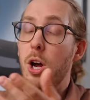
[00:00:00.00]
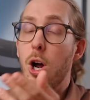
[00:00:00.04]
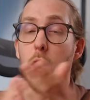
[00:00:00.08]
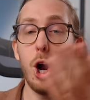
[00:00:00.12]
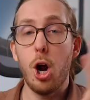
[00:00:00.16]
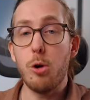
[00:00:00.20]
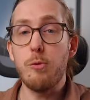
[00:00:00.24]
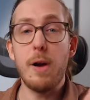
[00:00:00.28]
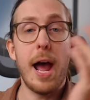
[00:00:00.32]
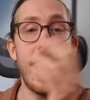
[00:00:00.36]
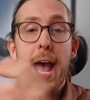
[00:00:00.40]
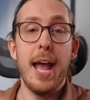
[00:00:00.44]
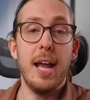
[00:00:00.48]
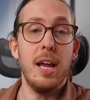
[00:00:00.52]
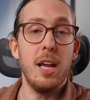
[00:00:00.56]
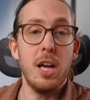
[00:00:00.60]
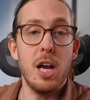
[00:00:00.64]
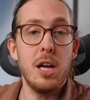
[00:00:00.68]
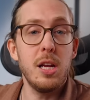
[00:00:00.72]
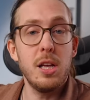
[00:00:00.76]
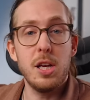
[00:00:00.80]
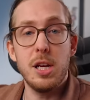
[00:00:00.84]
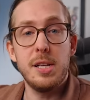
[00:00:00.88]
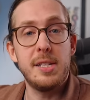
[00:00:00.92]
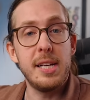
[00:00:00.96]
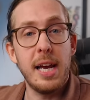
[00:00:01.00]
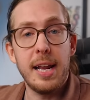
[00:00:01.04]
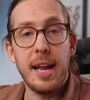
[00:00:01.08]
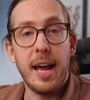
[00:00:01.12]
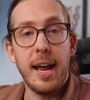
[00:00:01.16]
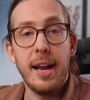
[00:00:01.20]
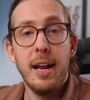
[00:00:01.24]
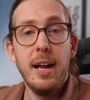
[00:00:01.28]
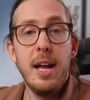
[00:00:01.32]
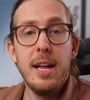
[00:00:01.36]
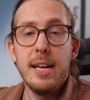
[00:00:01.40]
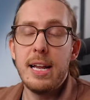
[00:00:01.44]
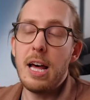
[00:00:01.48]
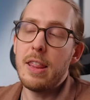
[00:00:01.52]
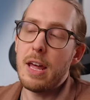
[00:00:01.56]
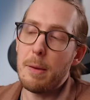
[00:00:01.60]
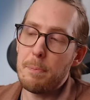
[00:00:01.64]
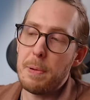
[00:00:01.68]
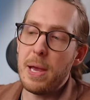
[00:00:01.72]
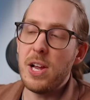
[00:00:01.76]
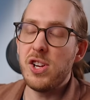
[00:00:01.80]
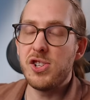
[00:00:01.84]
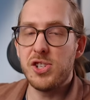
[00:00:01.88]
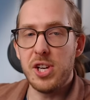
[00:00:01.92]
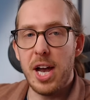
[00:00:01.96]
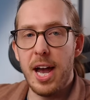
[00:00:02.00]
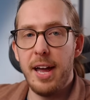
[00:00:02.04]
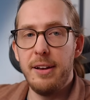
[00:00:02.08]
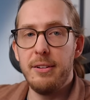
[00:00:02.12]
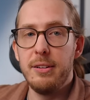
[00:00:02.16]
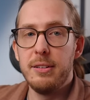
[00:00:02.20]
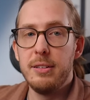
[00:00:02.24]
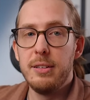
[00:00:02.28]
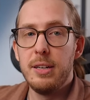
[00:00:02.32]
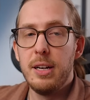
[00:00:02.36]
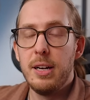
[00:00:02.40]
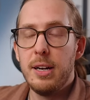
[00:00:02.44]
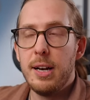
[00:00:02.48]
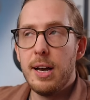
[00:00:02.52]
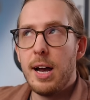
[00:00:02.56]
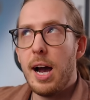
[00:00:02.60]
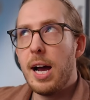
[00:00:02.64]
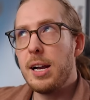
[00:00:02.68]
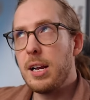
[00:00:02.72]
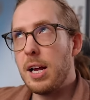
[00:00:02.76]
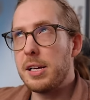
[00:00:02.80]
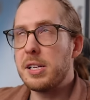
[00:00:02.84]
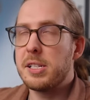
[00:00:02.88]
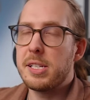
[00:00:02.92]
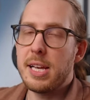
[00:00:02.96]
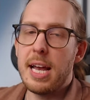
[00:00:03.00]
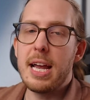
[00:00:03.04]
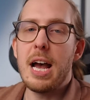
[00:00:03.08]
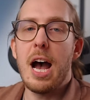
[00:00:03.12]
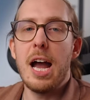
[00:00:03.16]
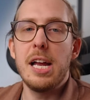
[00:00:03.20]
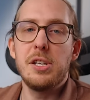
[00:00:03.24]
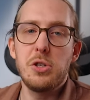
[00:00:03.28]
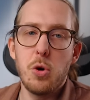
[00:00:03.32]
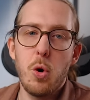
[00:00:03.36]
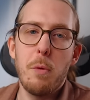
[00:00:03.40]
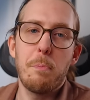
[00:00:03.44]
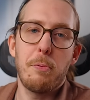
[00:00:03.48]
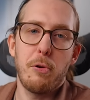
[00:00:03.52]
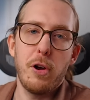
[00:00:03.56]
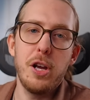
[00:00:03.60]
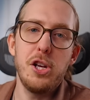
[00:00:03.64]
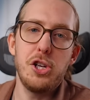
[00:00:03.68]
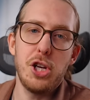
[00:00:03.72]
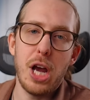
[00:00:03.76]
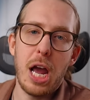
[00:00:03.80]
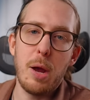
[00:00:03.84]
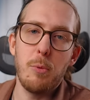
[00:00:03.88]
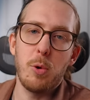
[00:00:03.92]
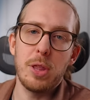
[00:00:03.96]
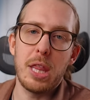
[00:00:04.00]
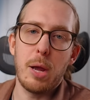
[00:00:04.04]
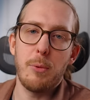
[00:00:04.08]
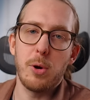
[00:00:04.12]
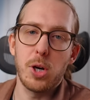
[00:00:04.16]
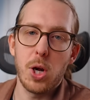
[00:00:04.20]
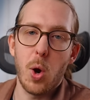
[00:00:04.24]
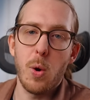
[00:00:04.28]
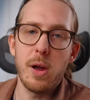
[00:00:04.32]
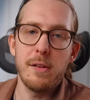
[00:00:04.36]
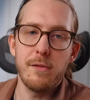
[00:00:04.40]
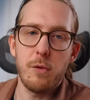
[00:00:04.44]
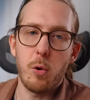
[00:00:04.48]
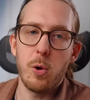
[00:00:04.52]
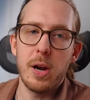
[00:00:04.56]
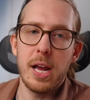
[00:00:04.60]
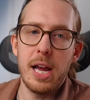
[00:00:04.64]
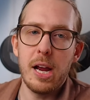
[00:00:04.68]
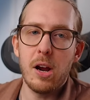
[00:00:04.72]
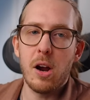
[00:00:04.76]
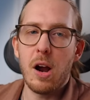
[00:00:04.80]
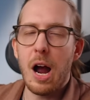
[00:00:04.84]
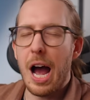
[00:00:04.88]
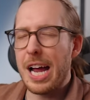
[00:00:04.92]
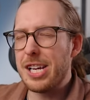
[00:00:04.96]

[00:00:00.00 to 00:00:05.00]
Hooray, you did it. Now that being said, I'd like to say I do appreciate what they were going for here.